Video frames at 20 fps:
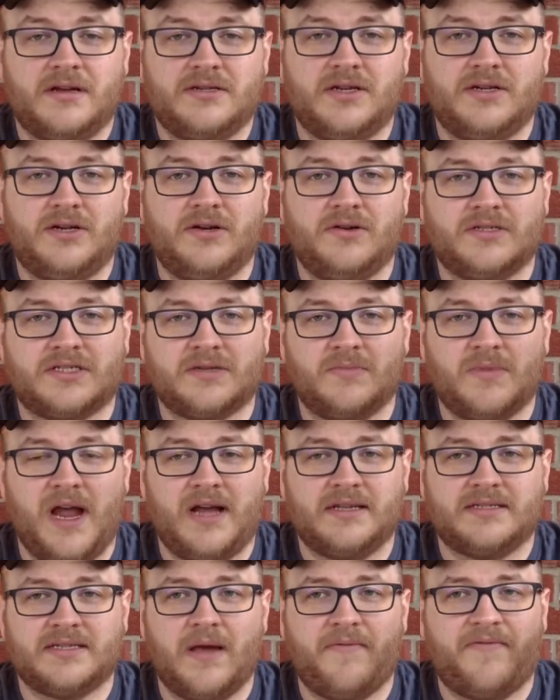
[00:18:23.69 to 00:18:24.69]
to do some
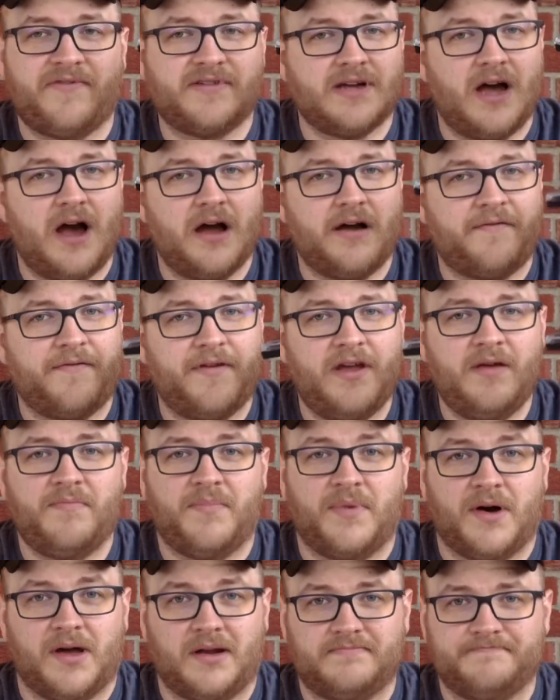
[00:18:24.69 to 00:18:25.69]
landscape photography,
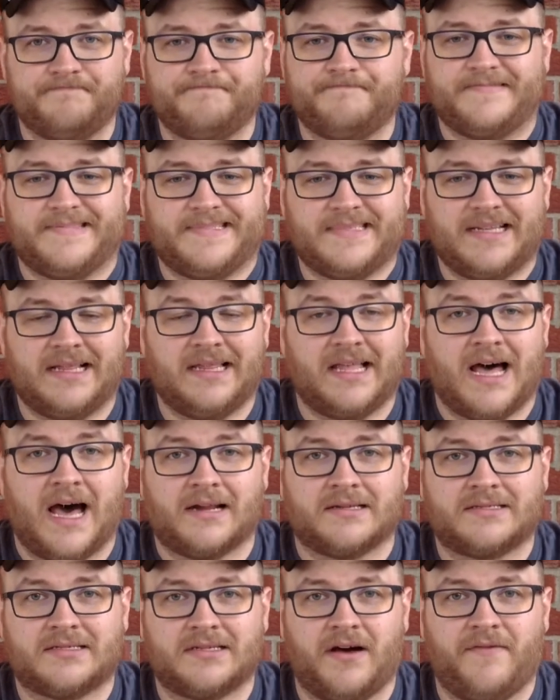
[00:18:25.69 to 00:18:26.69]
but a
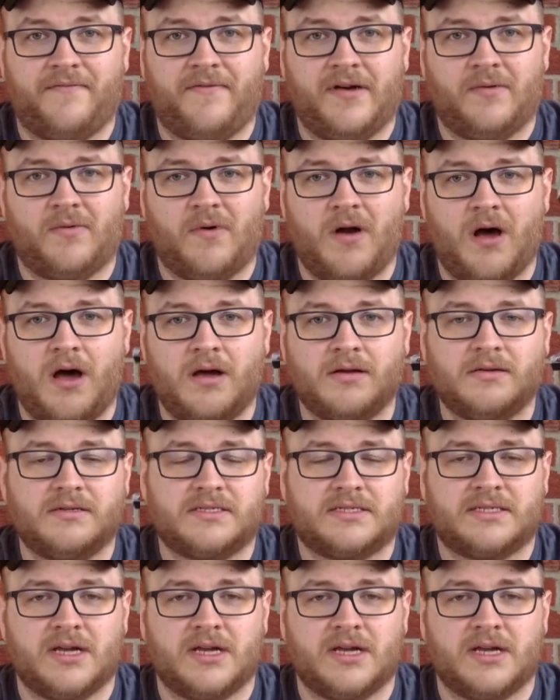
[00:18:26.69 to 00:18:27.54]
lot of stuff went wrong.